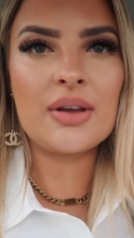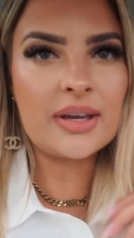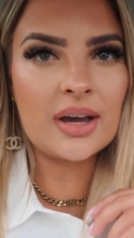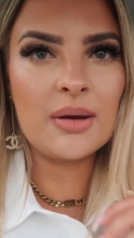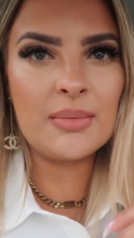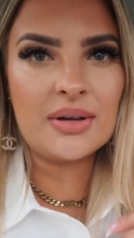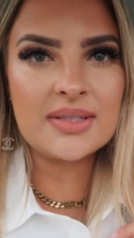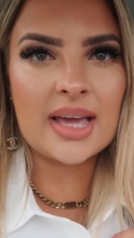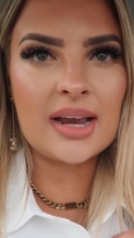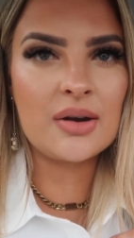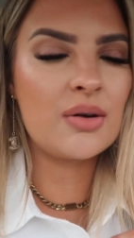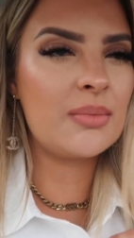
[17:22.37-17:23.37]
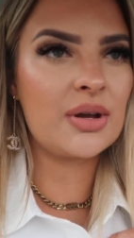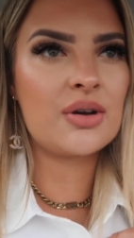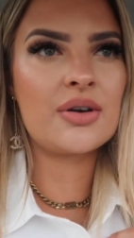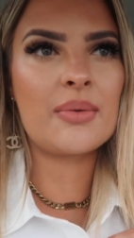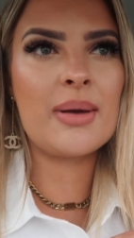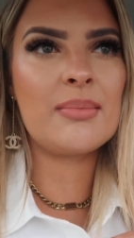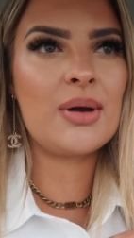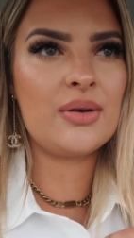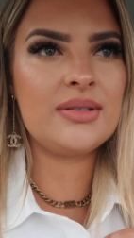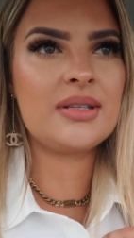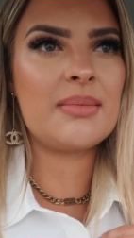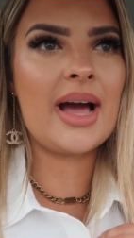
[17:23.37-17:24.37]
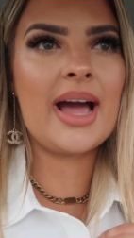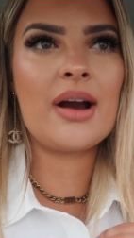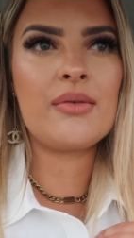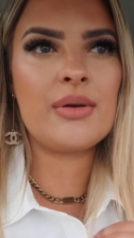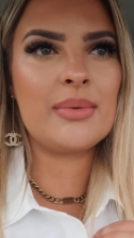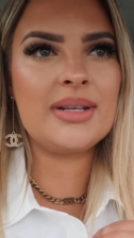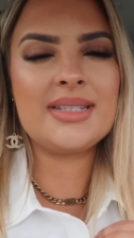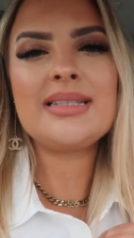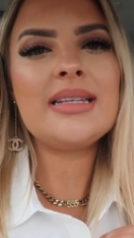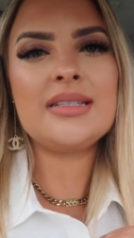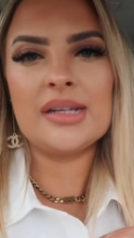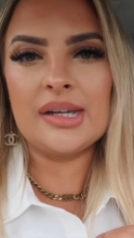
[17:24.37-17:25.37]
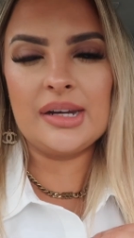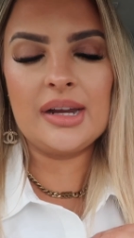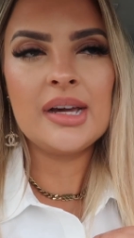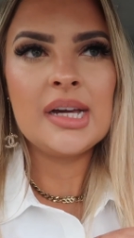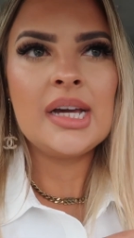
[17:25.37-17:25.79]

Like I'm not saying, oh my God, I went blondes and my hair ruined. It didn't.